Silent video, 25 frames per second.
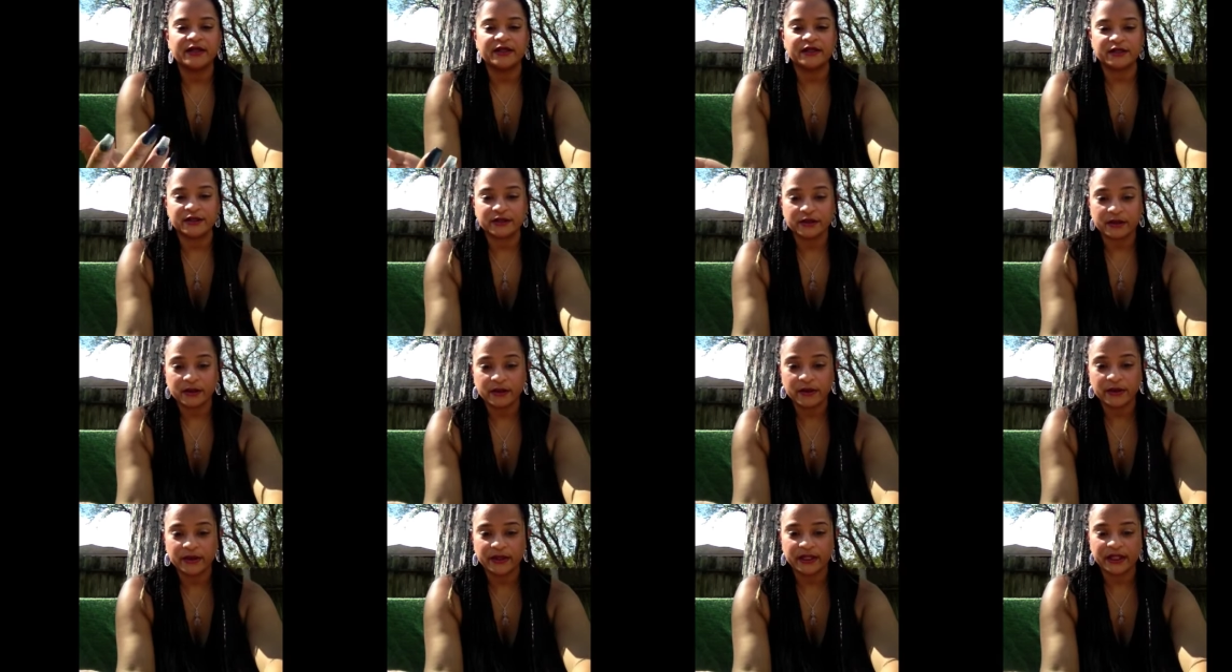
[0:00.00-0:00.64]
and
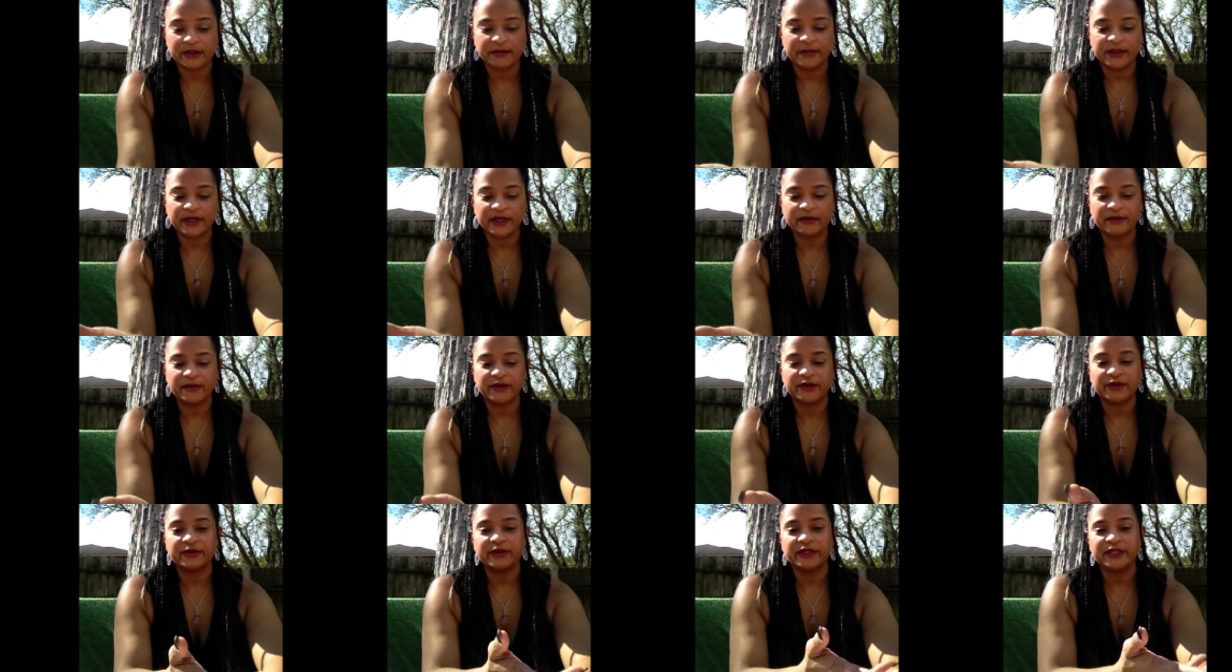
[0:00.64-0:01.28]
soul to be
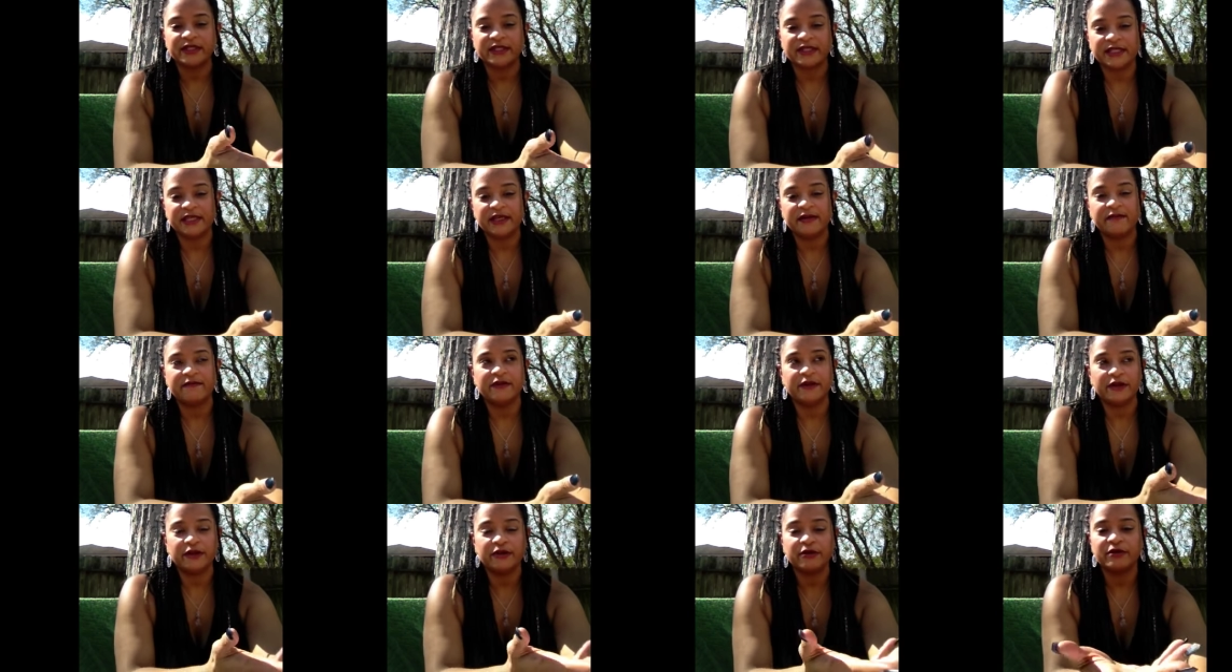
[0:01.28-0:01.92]
able to
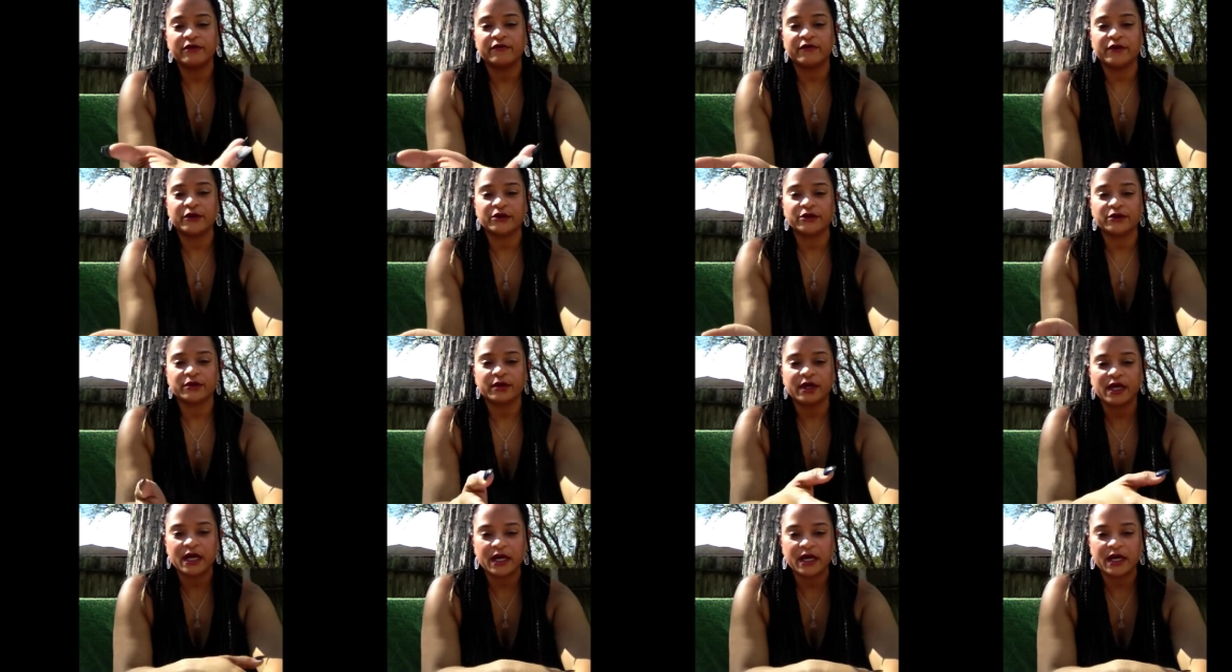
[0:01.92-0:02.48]
receive the universal